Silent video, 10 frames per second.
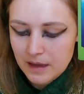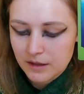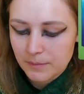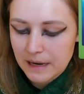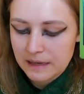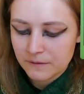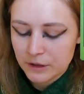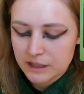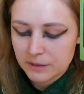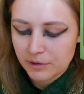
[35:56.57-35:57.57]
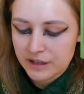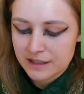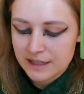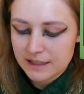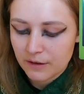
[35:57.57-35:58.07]
The painful
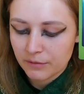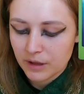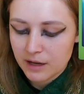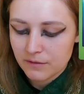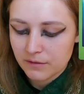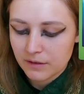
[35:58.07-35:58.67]
experiences of life